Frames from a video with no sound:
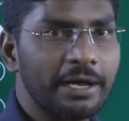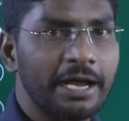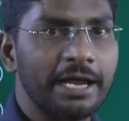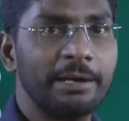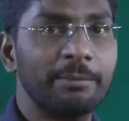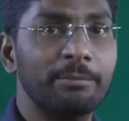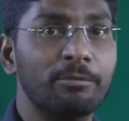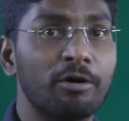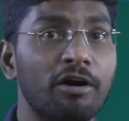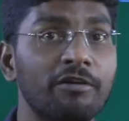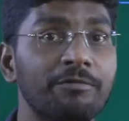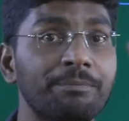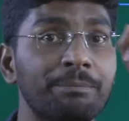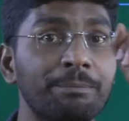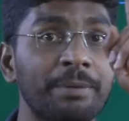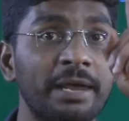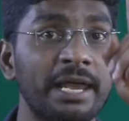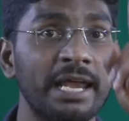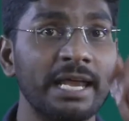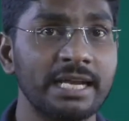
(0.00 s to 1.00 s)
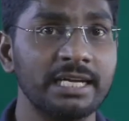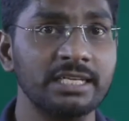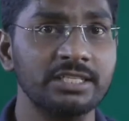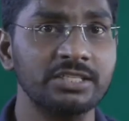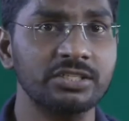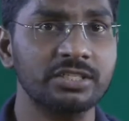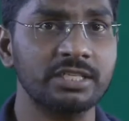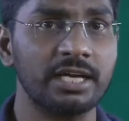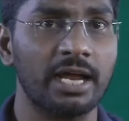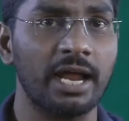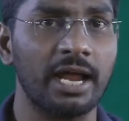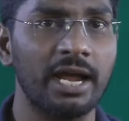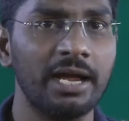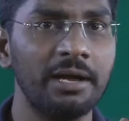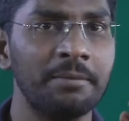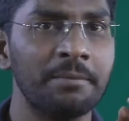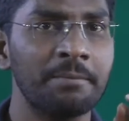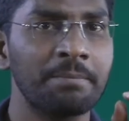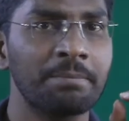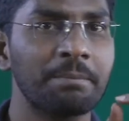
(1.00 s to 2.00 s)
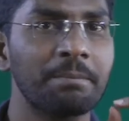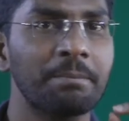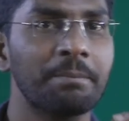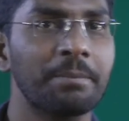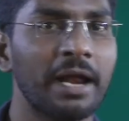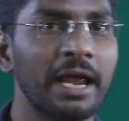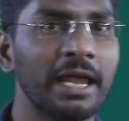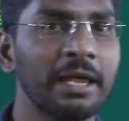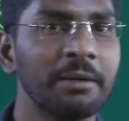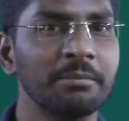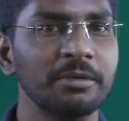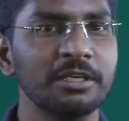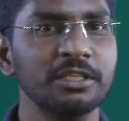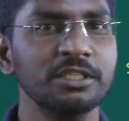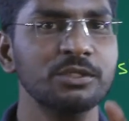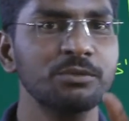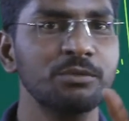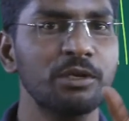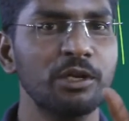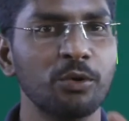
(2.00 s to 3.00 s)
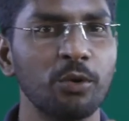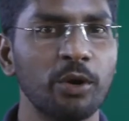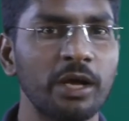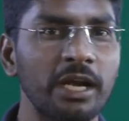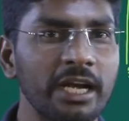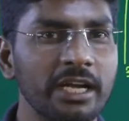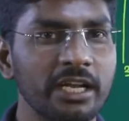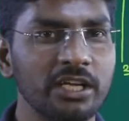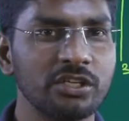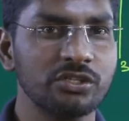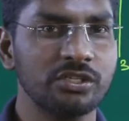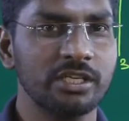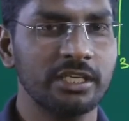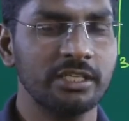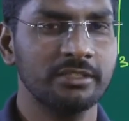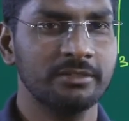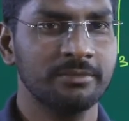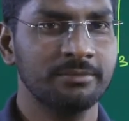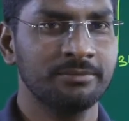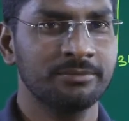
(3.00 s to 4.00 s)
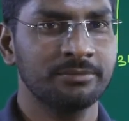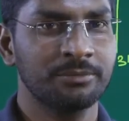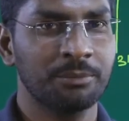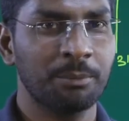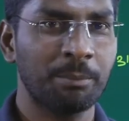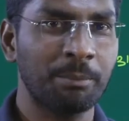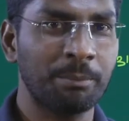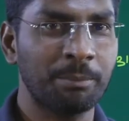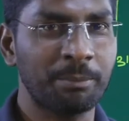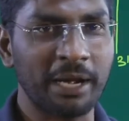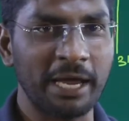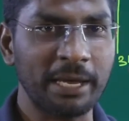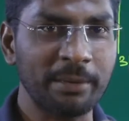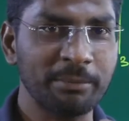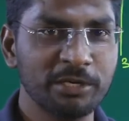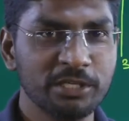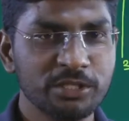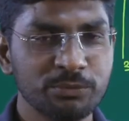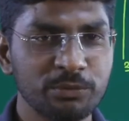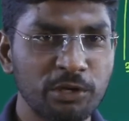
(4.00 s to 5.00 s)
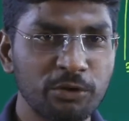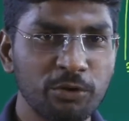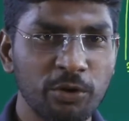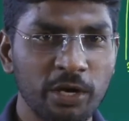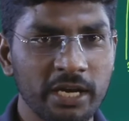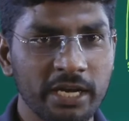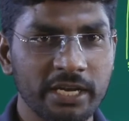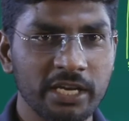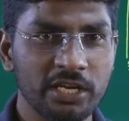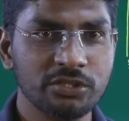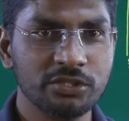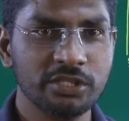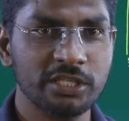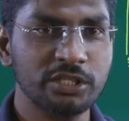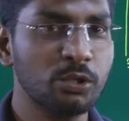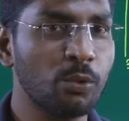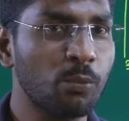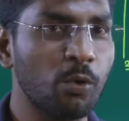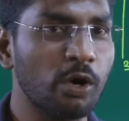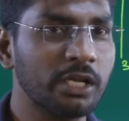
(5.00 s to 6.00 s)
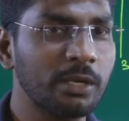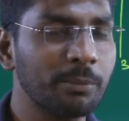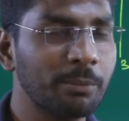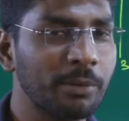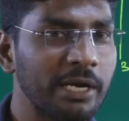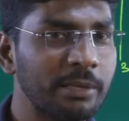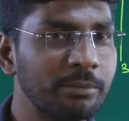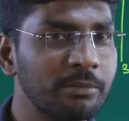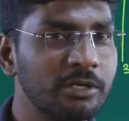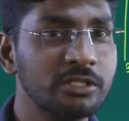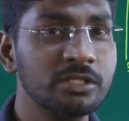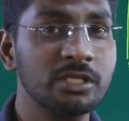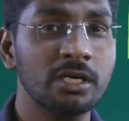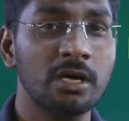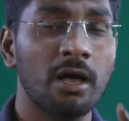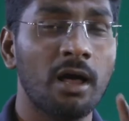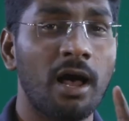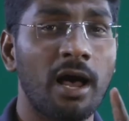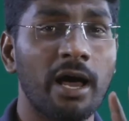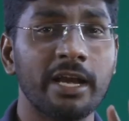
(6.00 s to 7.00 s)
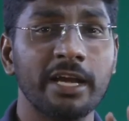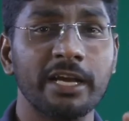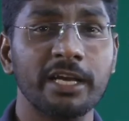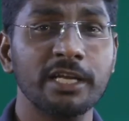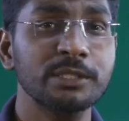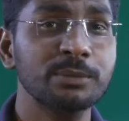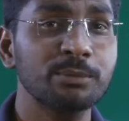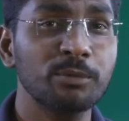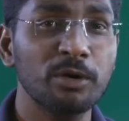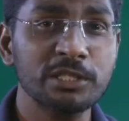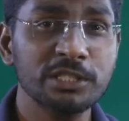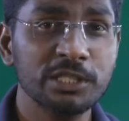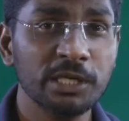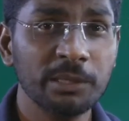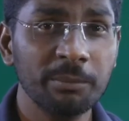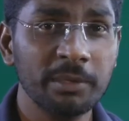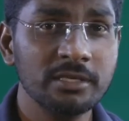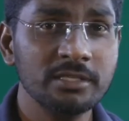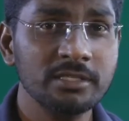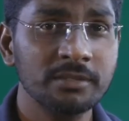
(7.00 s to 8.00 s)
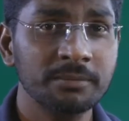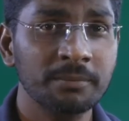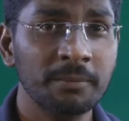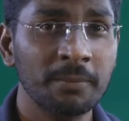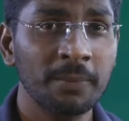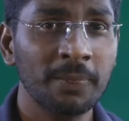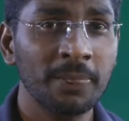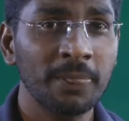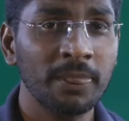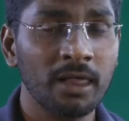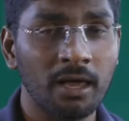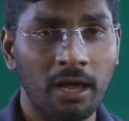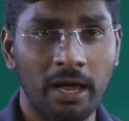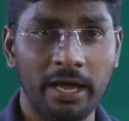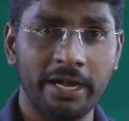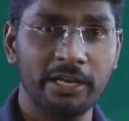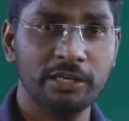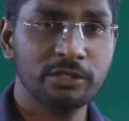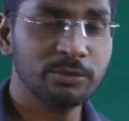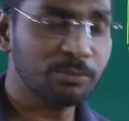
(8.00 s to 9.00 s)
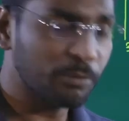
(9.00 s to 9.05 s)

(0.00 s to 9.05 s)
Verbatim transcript: prime of parent strand, primers will go and attach, right? Primers will go and attach, right? So what are primers? R N A small segments. R N A